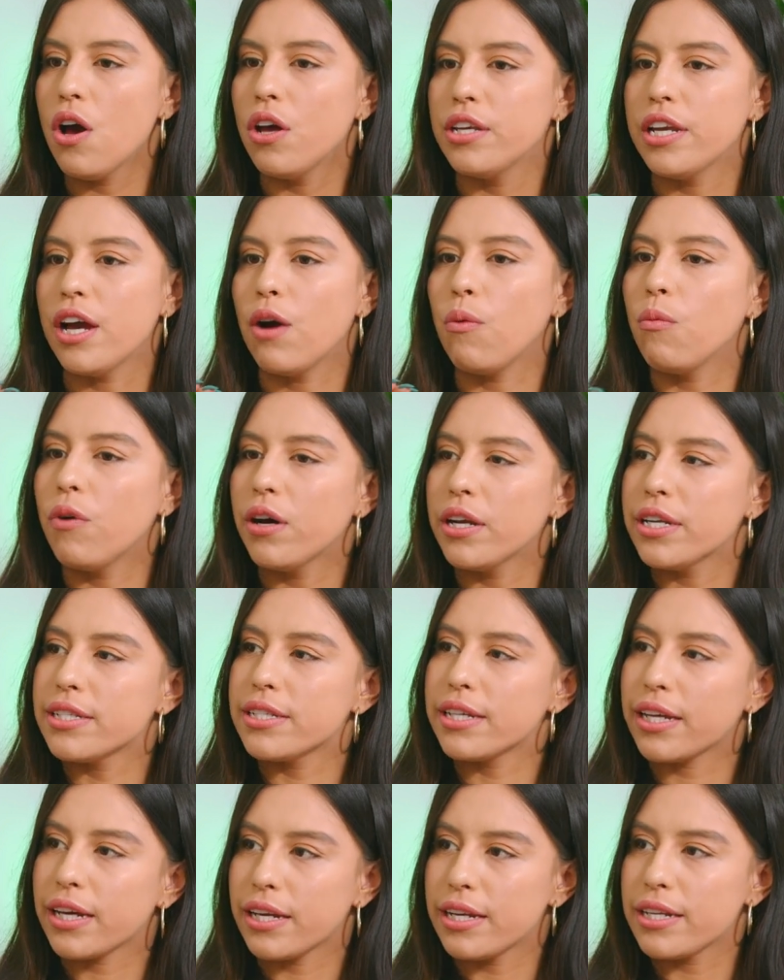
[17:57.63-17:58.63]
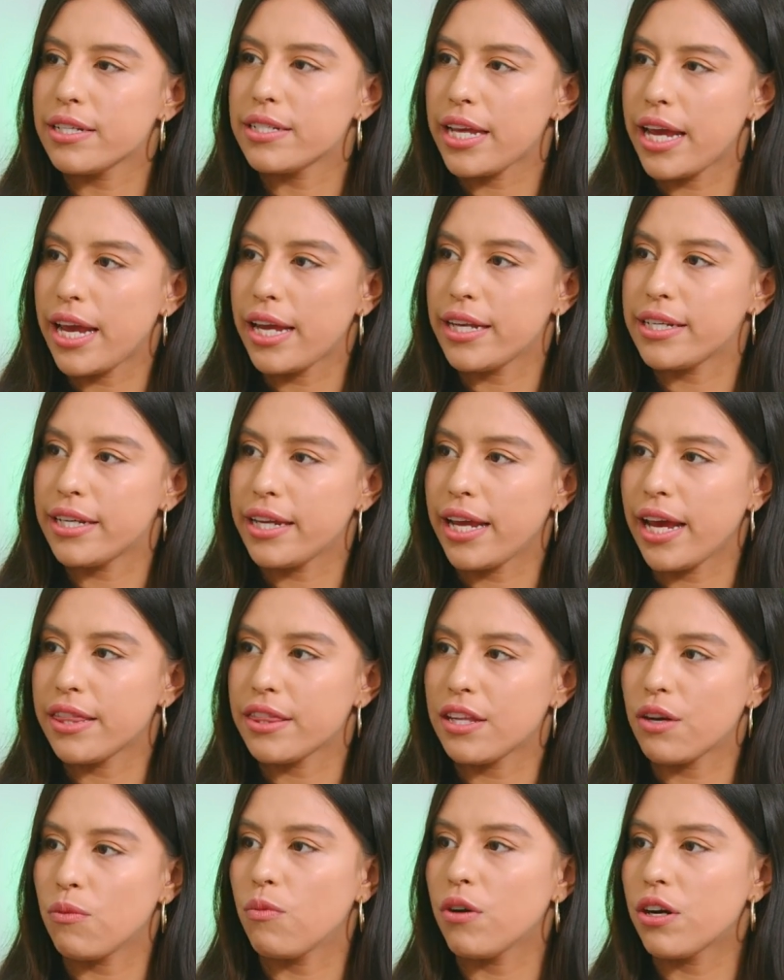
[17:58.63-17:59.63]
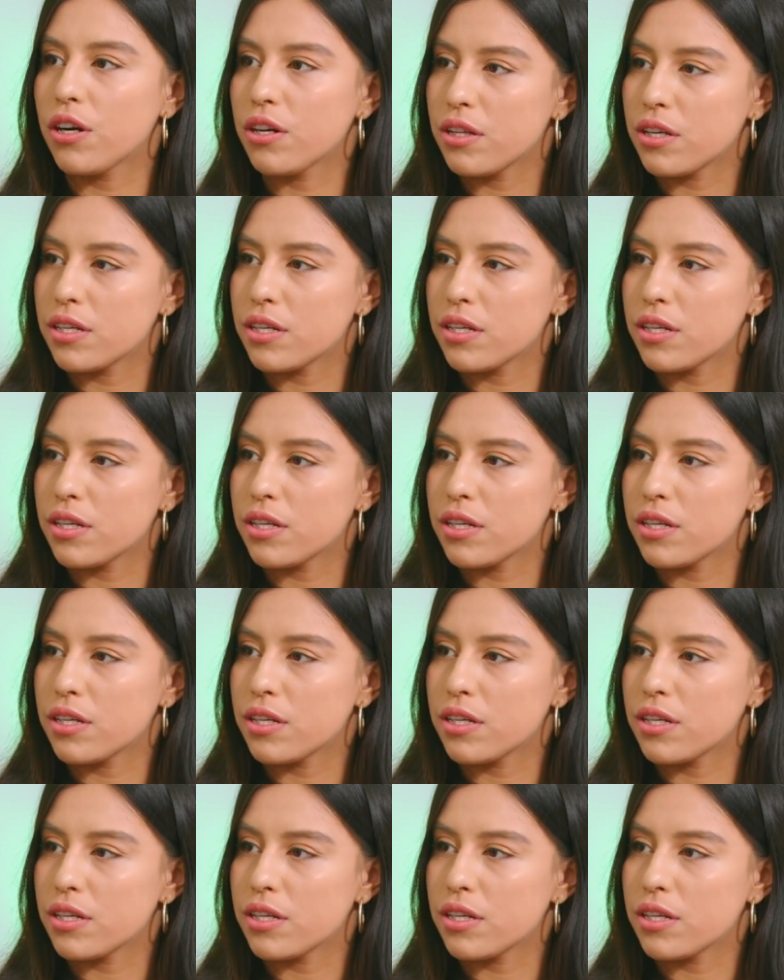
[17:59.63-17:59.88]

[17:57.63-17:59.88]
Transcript: Now, what is it going to take to get there? What are the